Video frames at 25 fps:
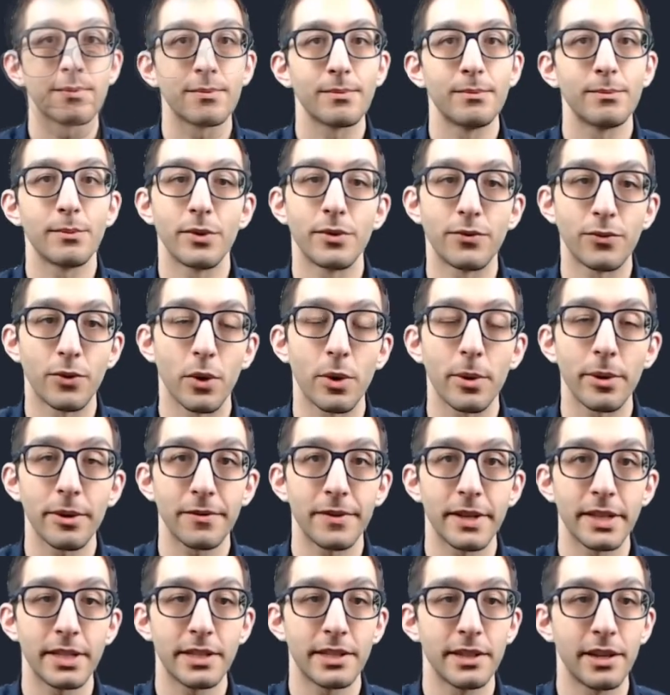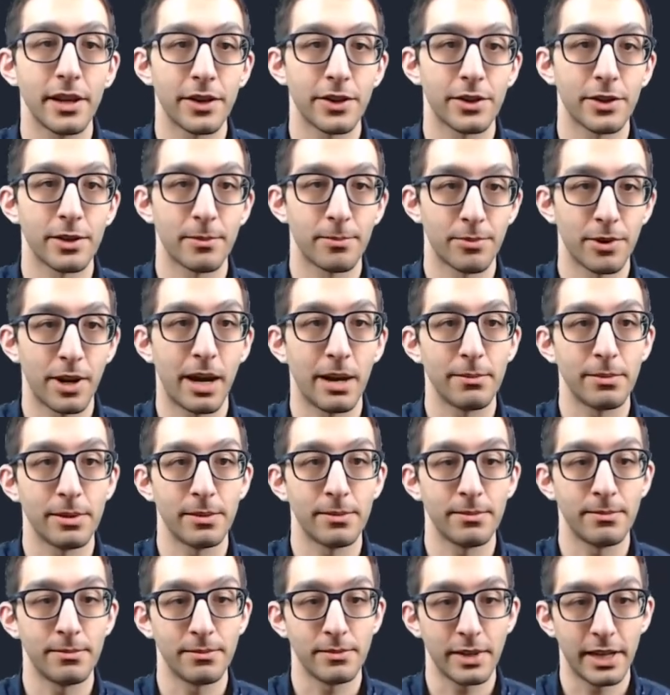Before we fix the other
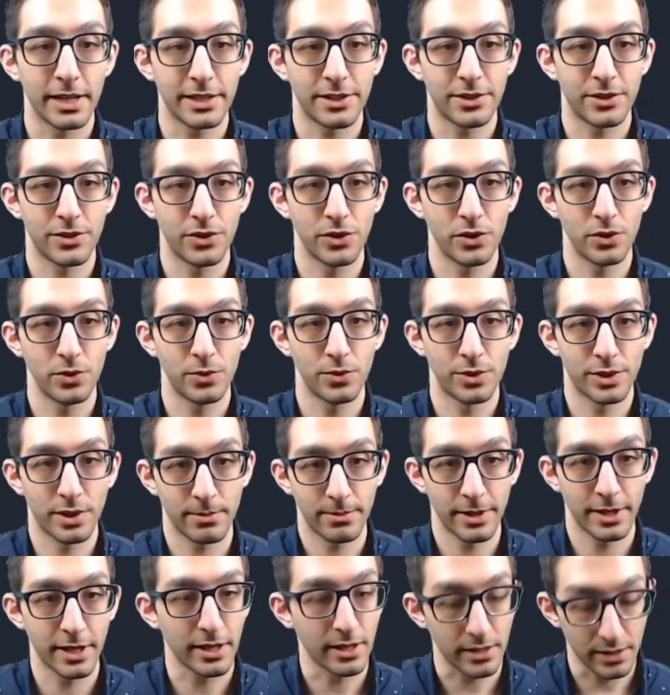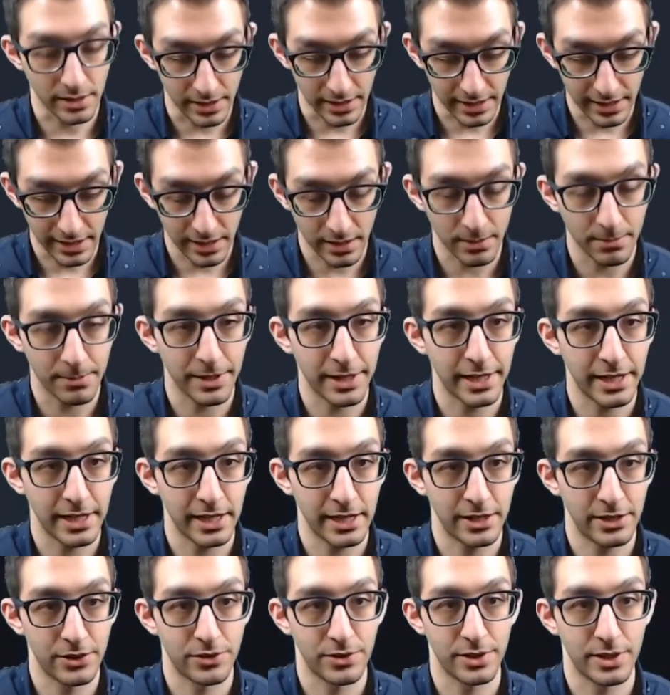problem, let's do something a little bit
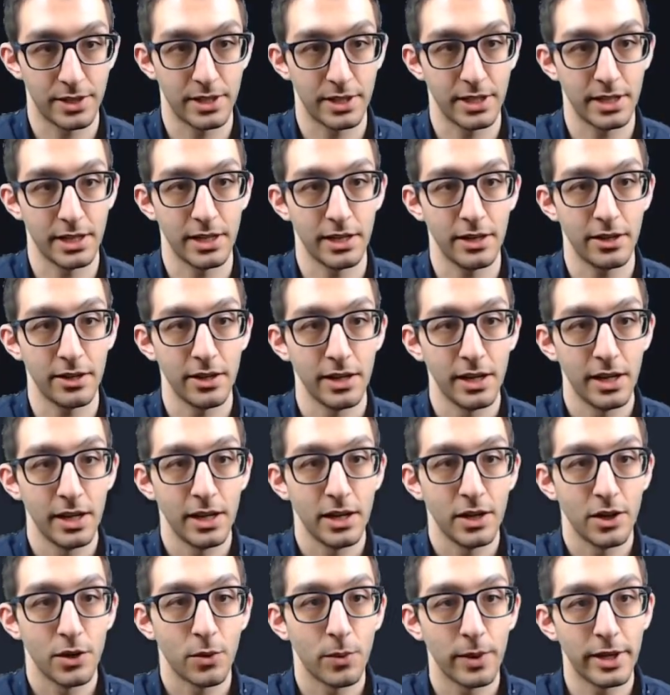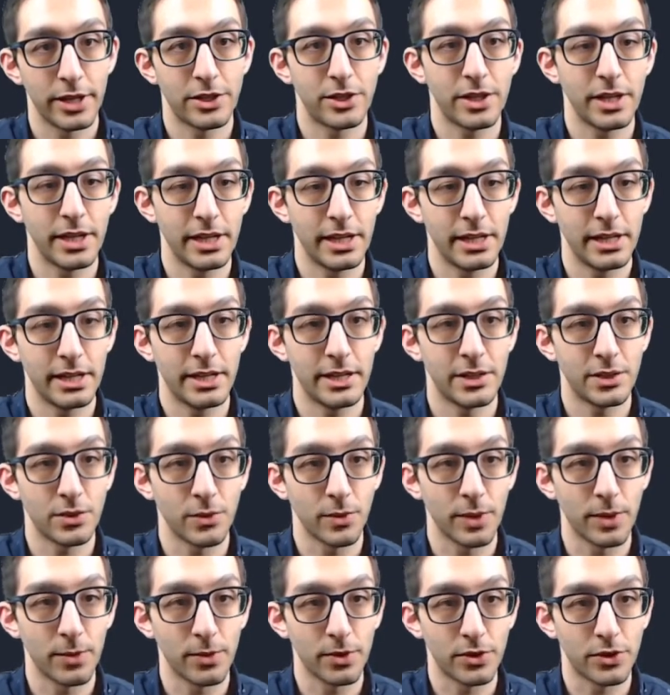interesting here, which is
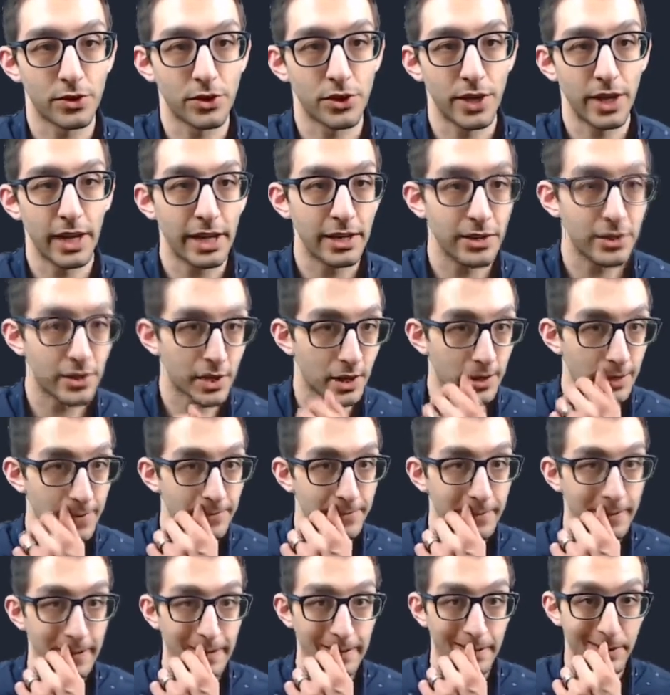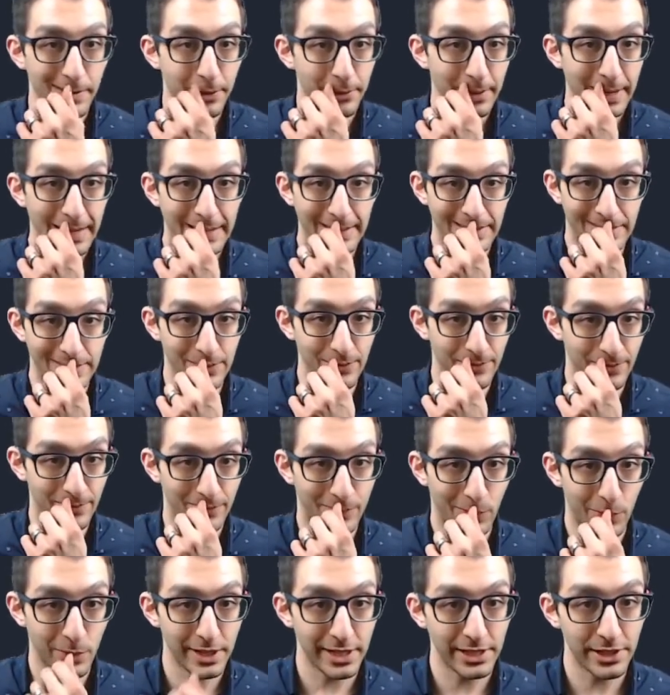we will change our firing rate to
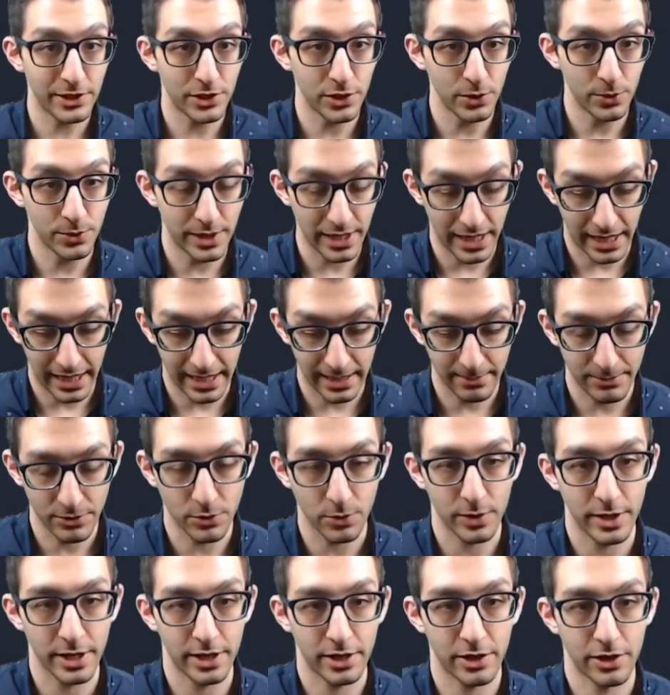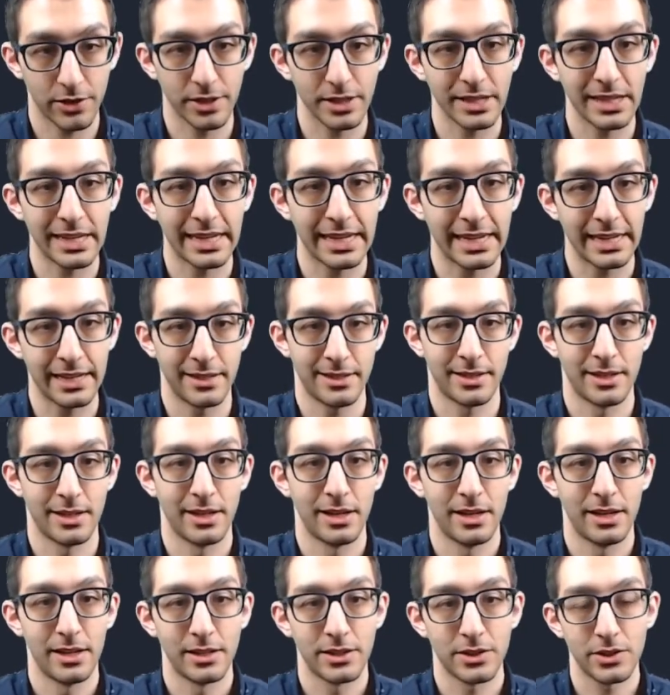42 times what it currently is.
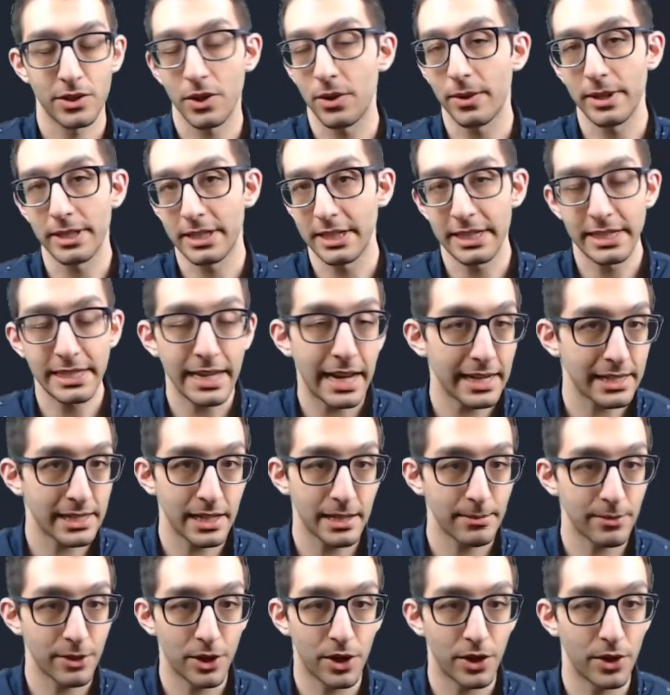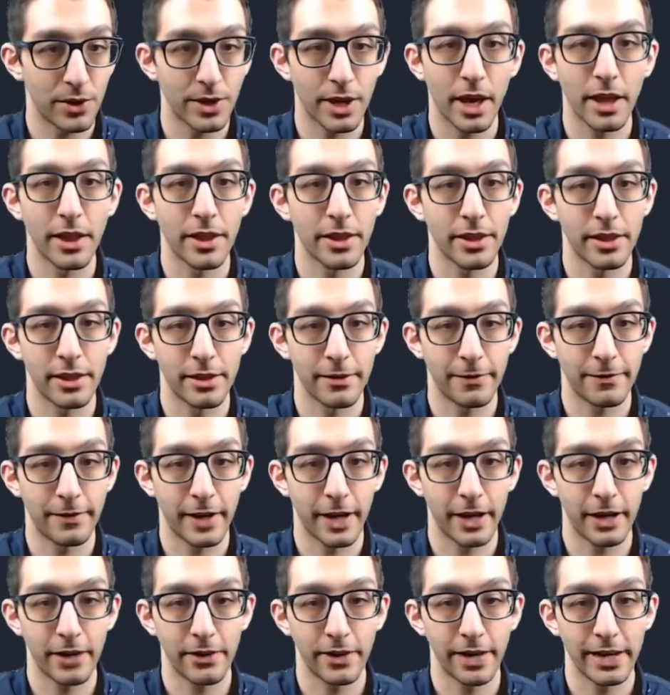So it's the exact same code other than the
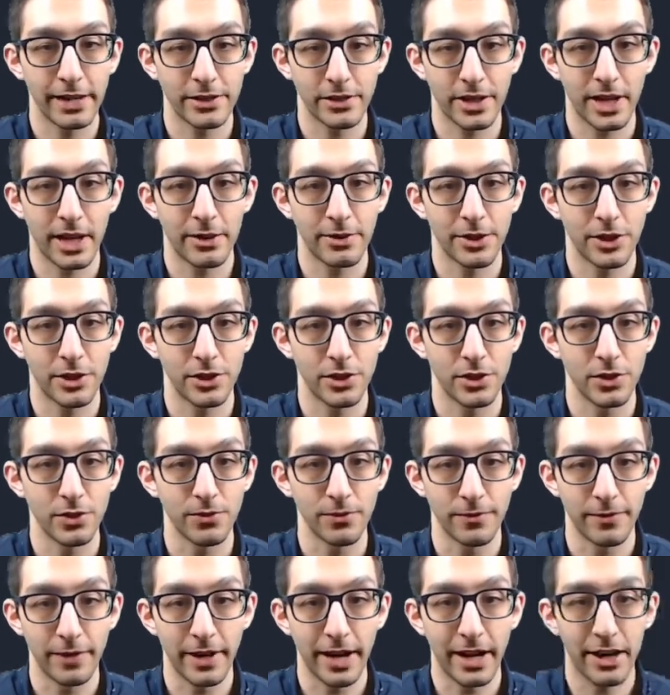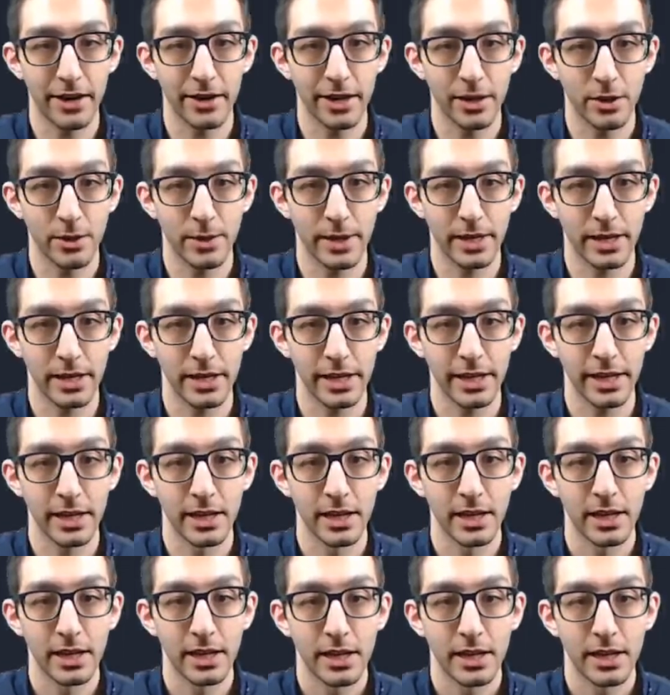firing rate. So now we should shoot very quickly.